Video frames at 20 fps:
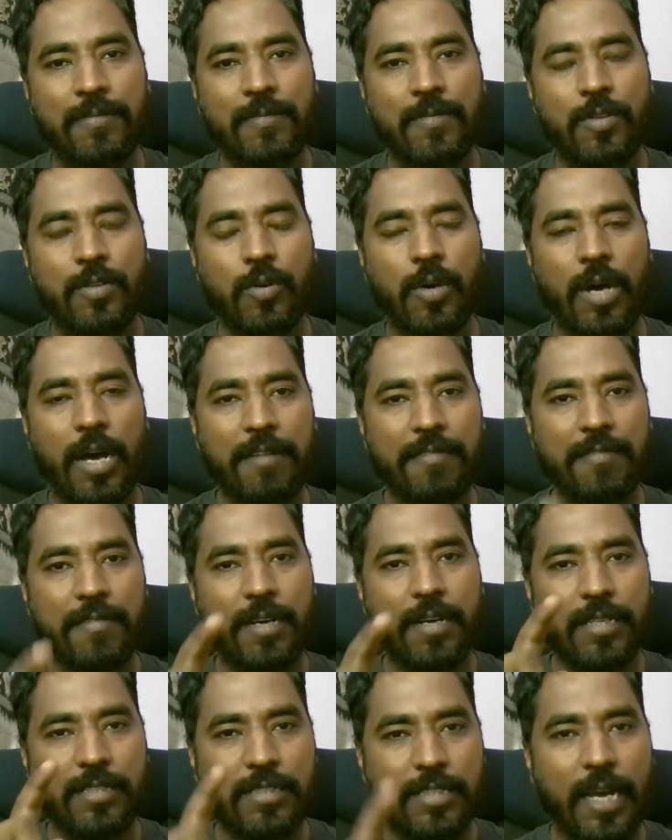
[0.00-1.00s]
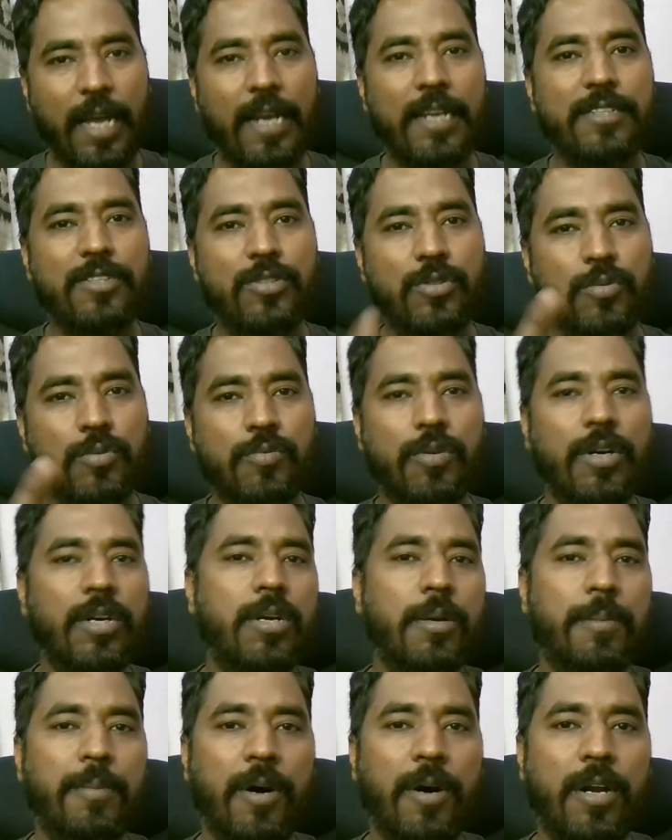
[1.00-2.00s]
You have a challenge to
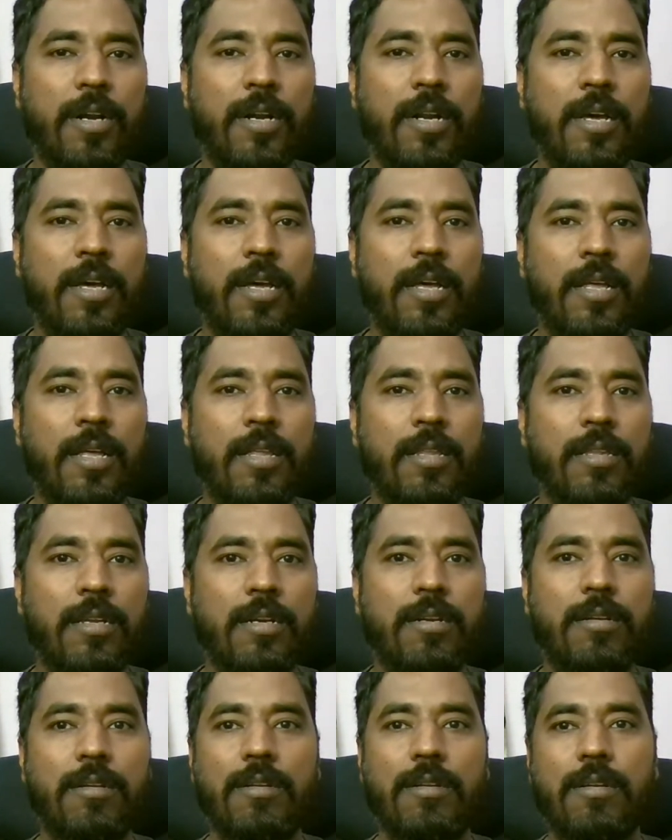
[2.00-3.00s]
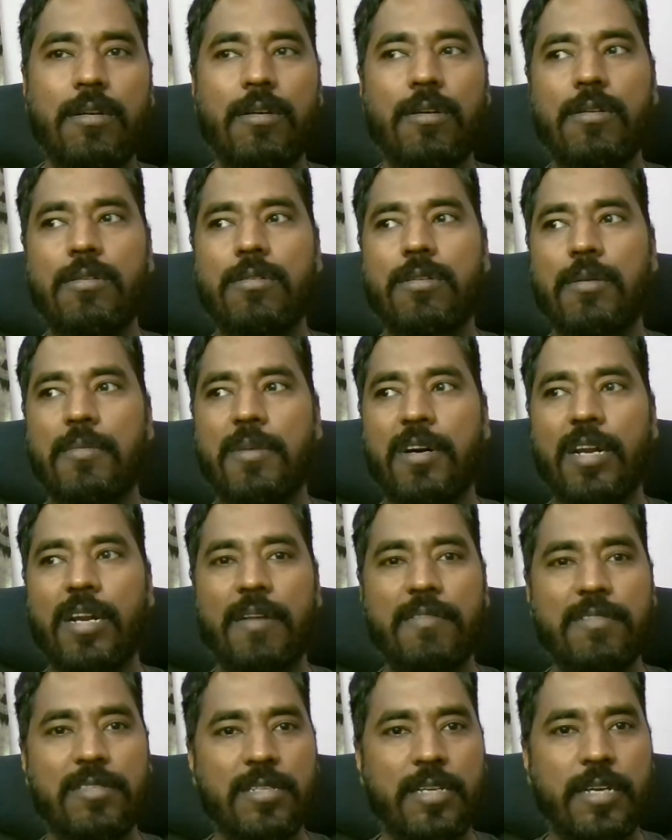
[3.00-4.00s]
work upon that, oh, come on,
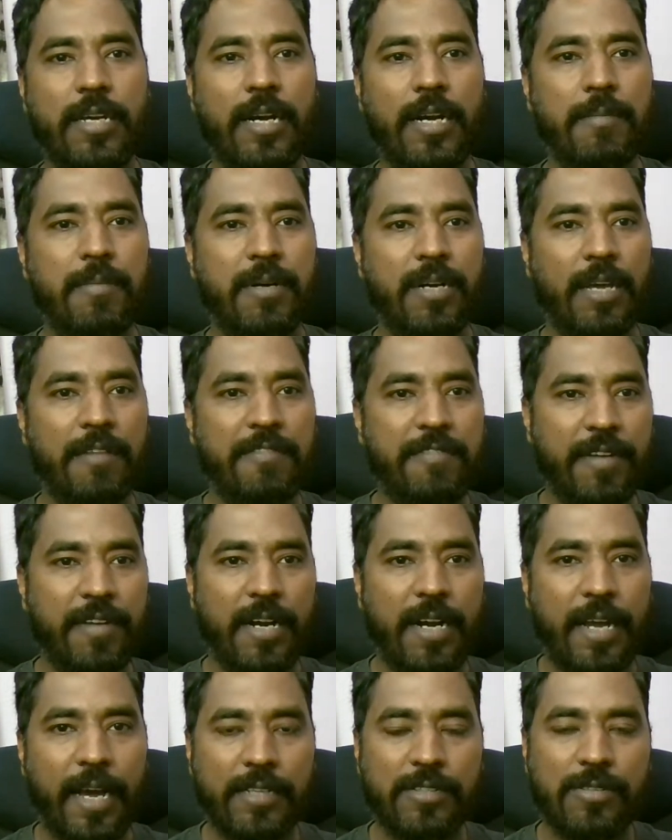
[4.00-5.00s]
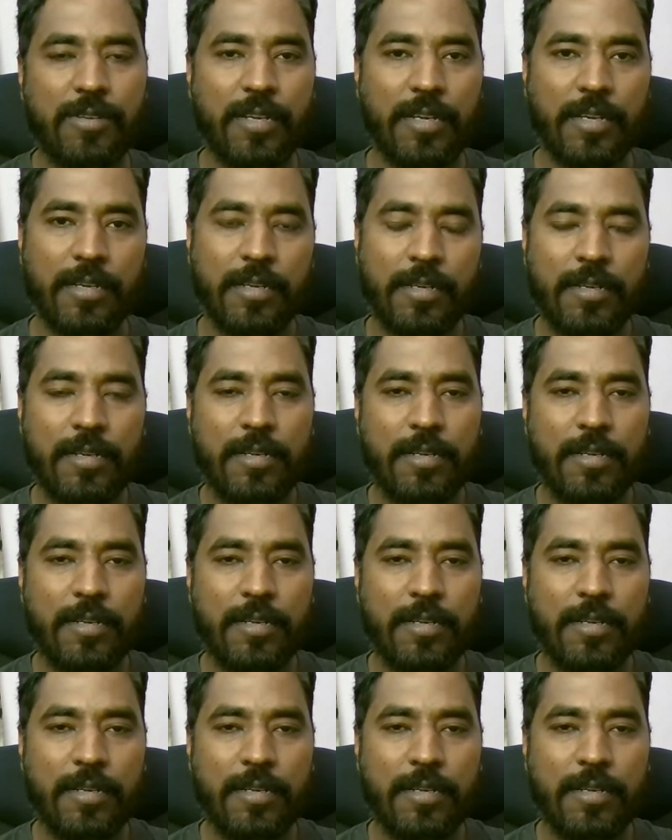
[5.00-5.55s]
I was scared, but I failed actually.